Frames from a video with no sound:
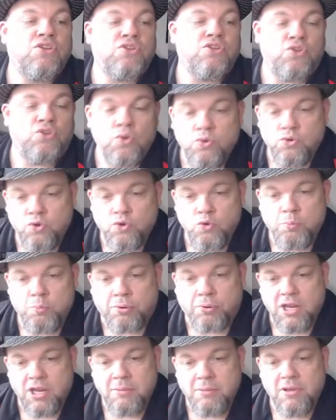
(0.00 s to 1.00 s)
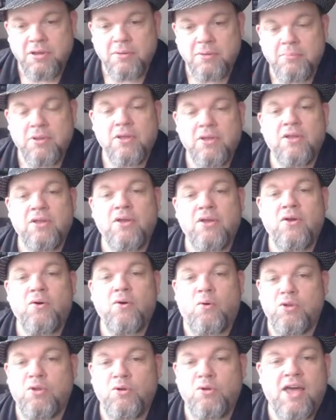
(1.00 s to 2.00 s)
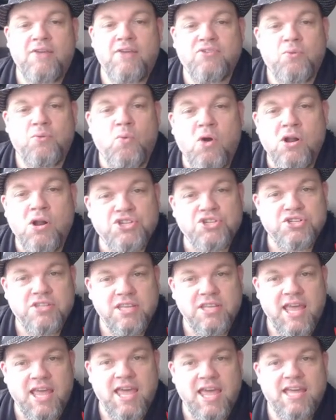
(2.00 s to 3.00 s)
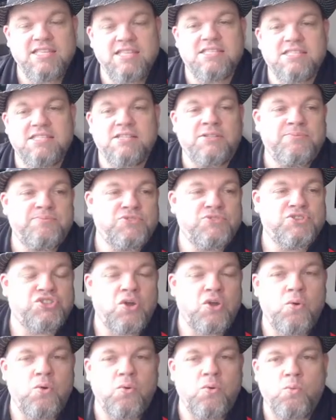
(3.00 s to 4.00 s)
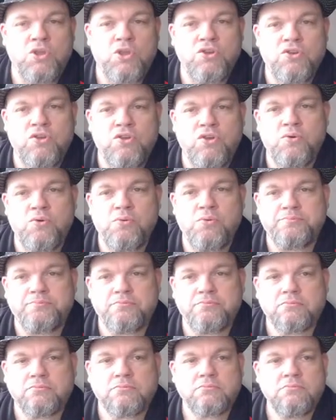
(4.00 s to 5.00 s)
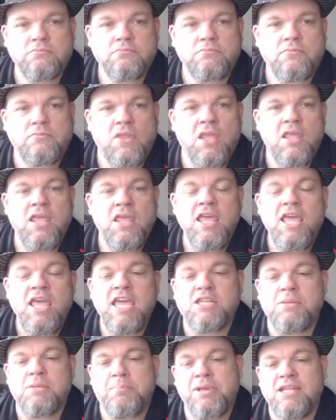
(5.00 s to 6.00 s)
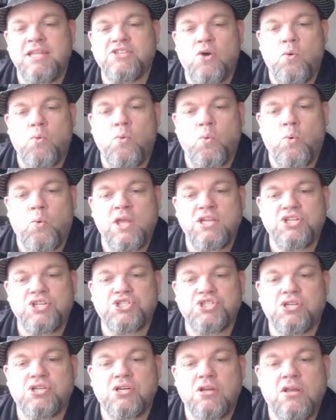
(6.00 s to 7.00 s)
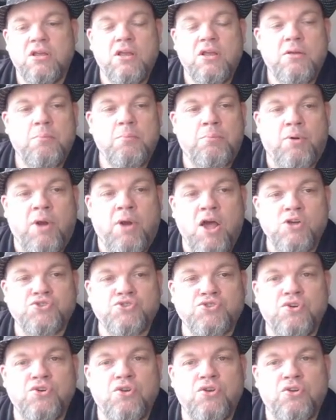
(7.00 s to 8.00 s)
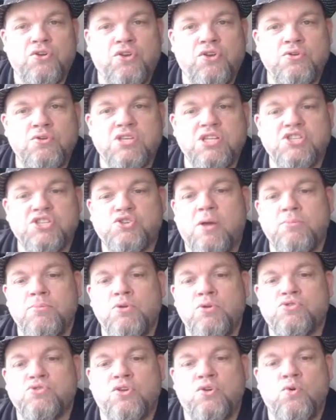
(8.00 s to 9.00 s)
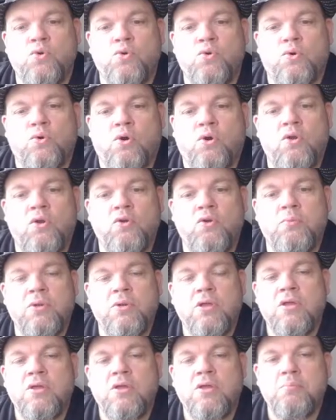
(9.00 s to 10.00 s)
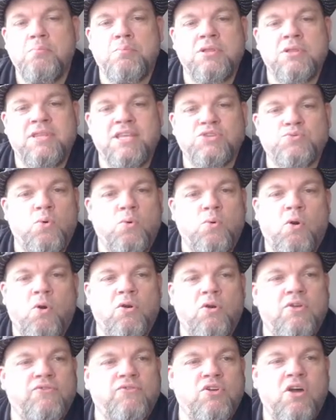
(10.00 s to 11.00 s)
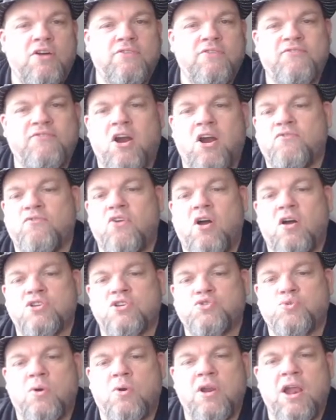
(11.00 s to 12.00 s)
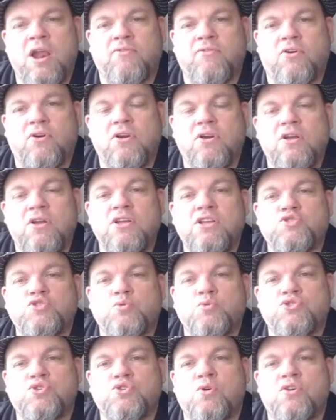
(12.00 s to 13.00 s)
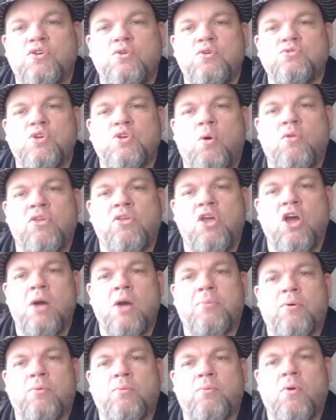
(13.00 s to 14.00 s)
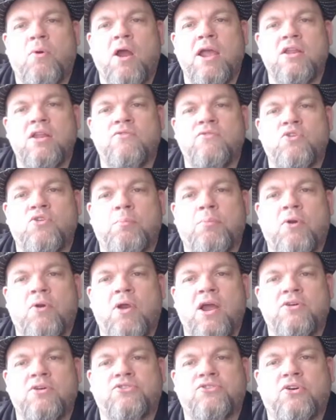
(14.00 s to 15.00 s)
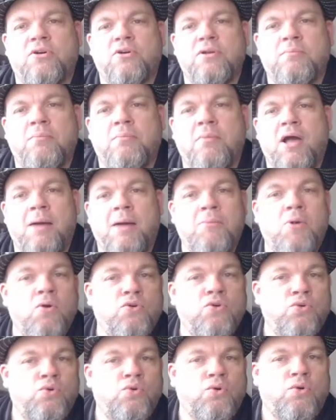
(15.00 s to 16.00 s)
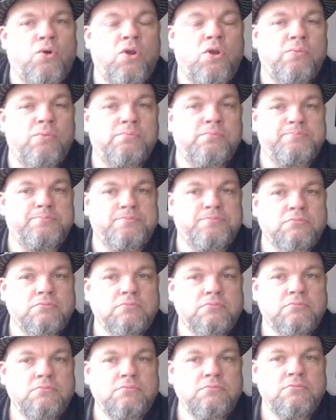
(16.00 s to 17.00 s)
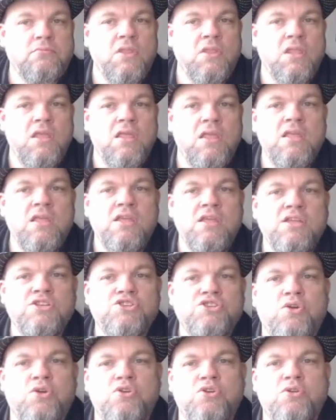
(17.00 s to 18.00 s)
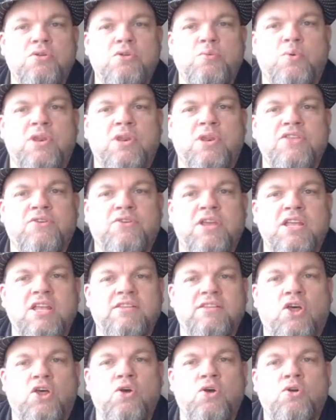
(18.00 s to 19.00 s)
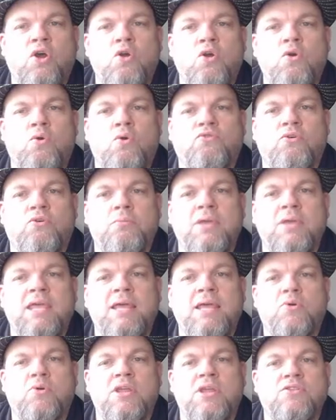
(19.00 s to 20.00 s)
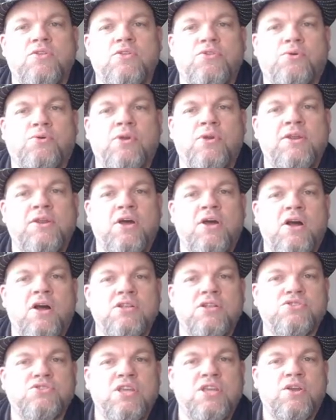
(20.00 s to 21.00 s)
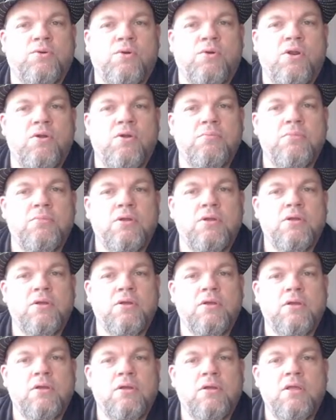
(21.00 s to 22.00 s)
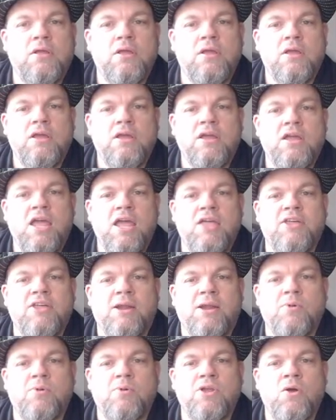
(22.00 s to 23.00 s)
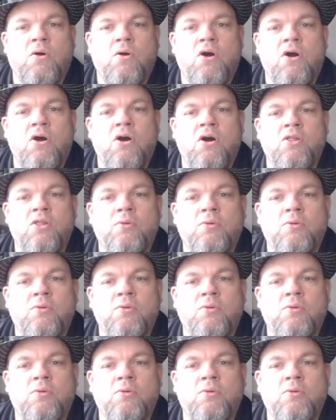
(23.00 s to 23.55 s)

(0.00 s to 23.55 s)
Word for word: YouTube Premium or you'll have to watch the ads. So what you do, it depends on which browser you're using. So I'm using Google Chrome, but this will work if you got Firefox or whatever. So what you're going to do is go on the upper right of your browser, and I'm on Google Chrome, so you would either hit the logo, or for me, I'm going to hit the three dots in Chrome. And then I'm going to go all